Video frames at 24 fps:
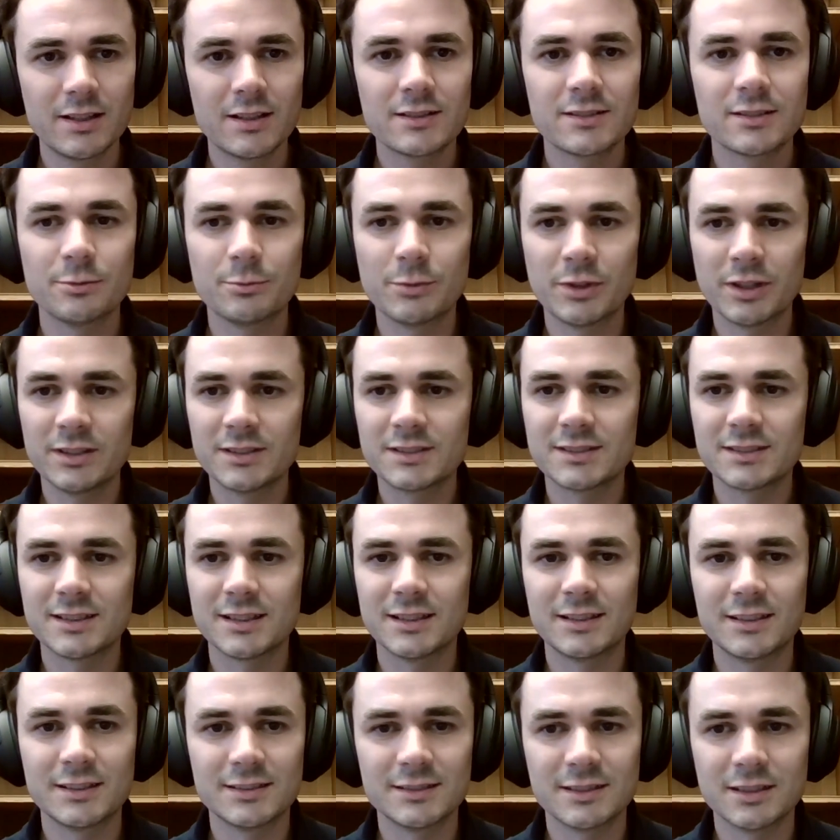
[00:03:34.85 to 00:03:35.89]
So my
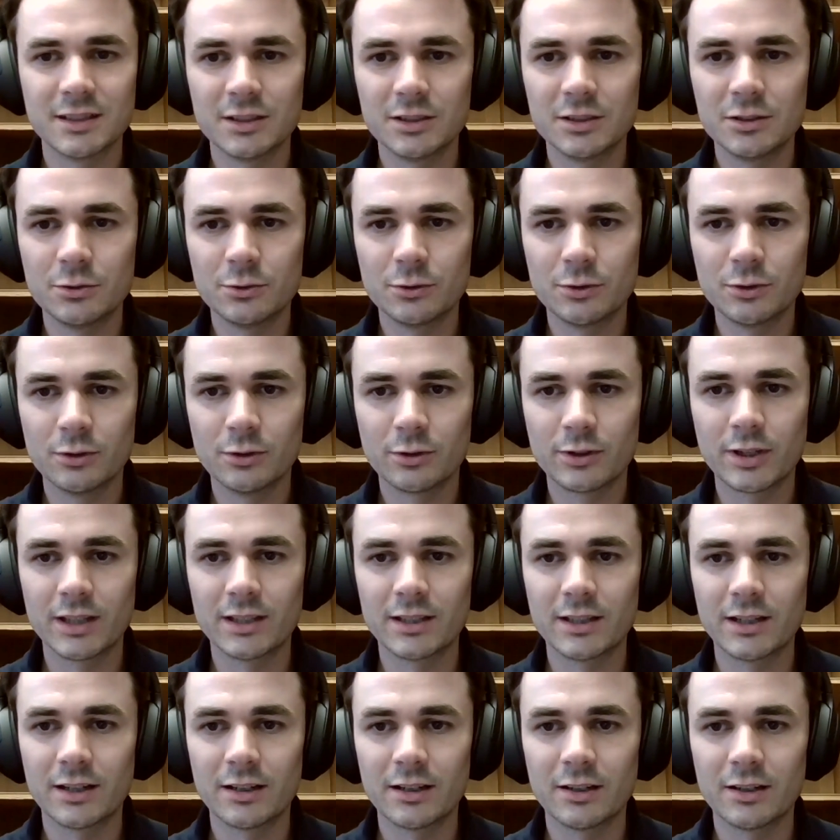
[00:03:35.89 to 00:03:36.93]
understanding is that you're looking
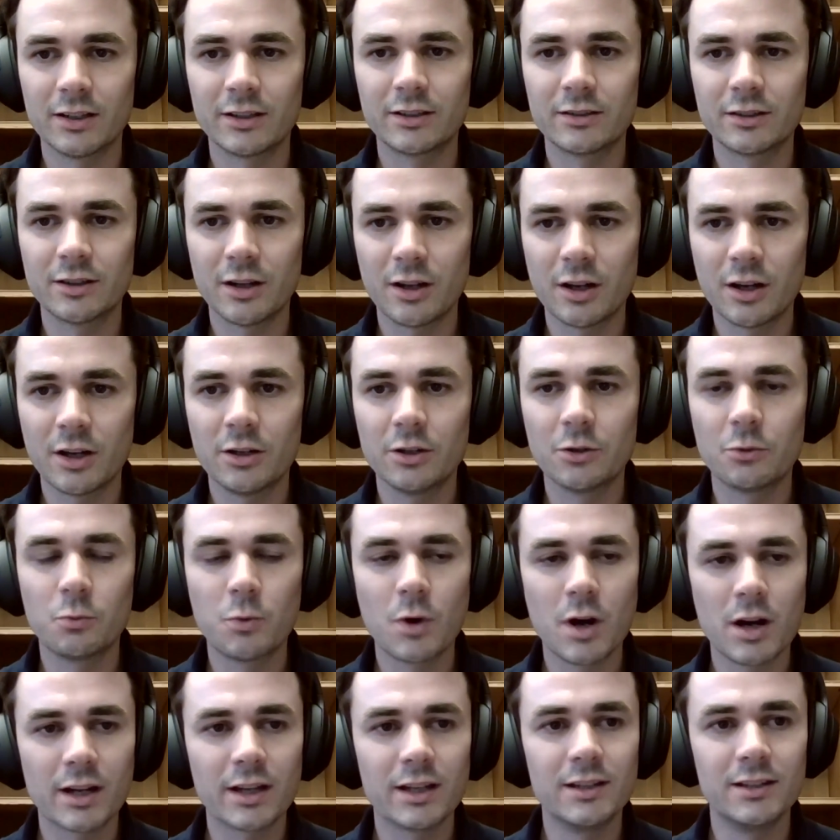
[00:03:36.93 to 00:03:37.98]
at like under
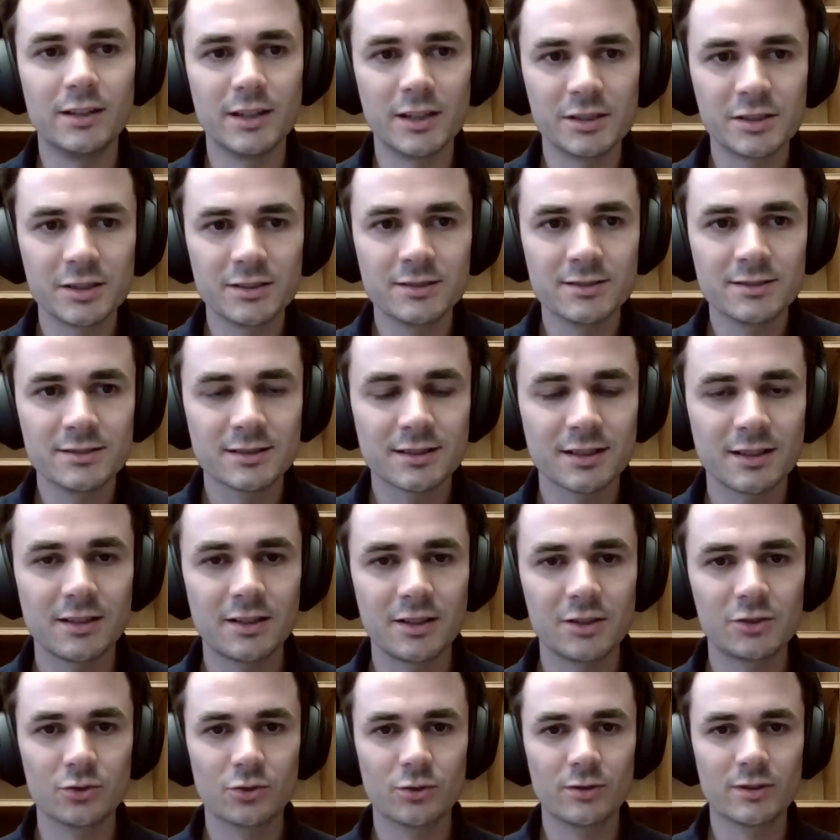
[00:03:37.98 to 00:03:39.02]
what conditions can
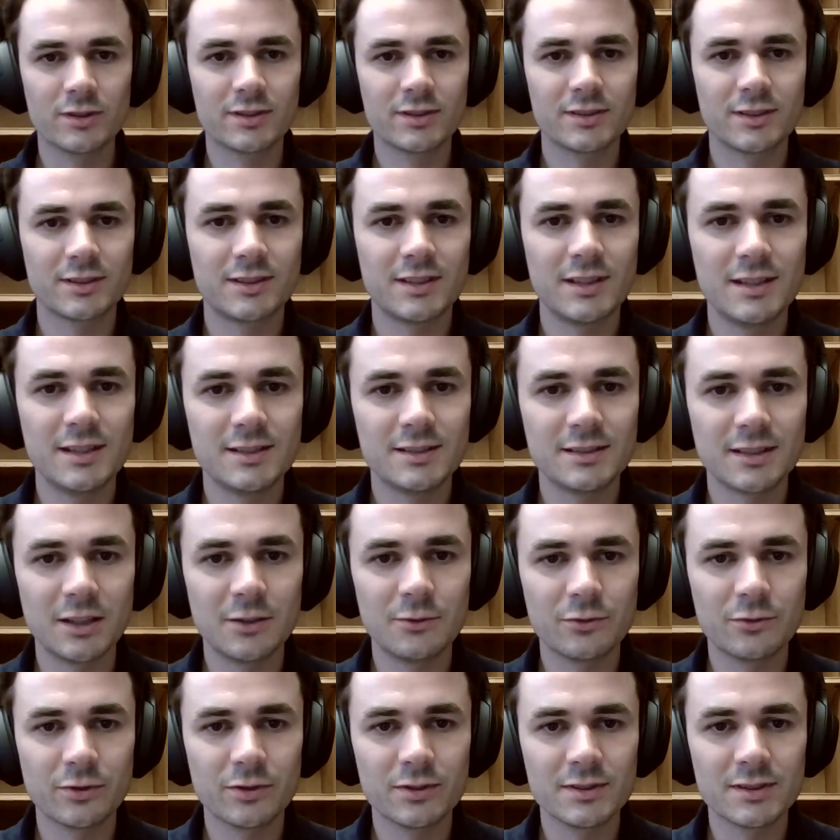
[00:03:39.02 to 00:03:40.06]
I draw these
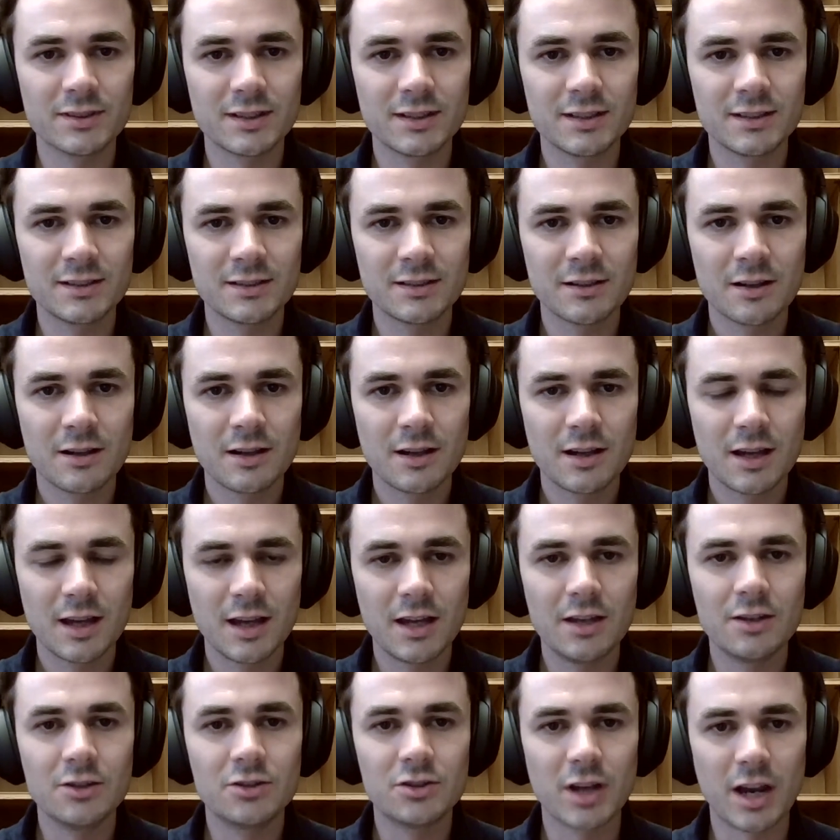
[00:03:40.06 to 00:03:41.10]
inferences
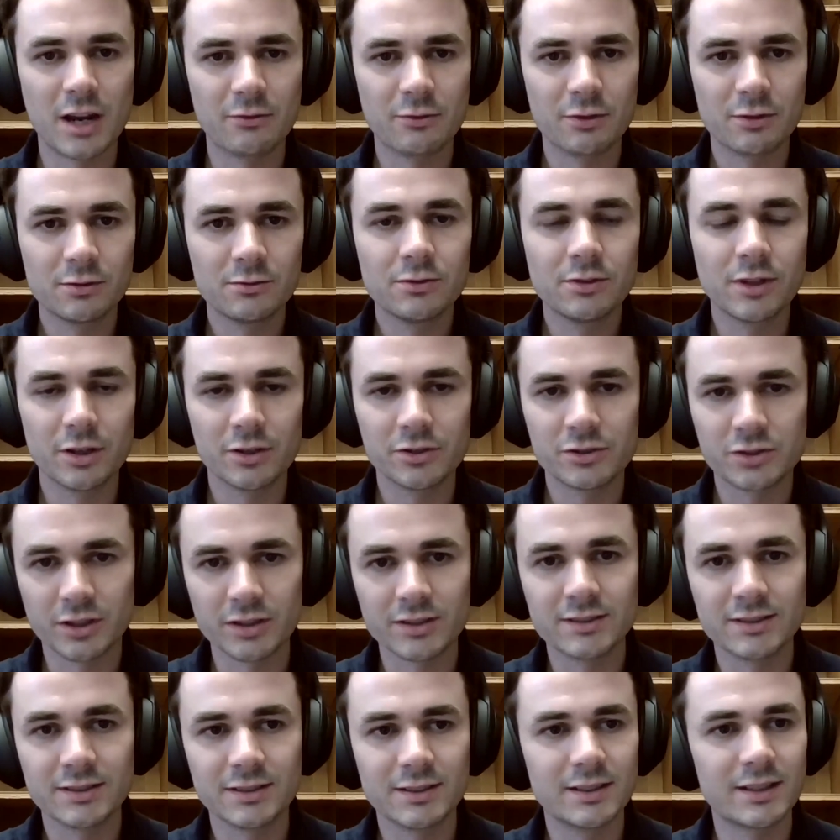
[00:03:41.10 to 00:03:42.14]
in general, not
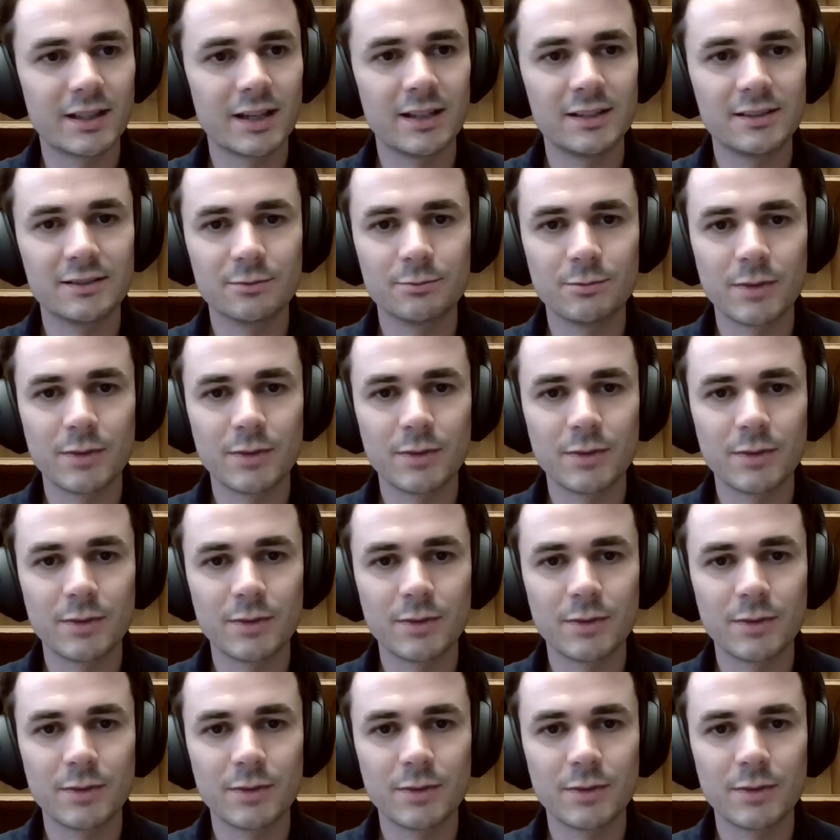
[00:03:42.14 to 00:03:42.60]
just in the case of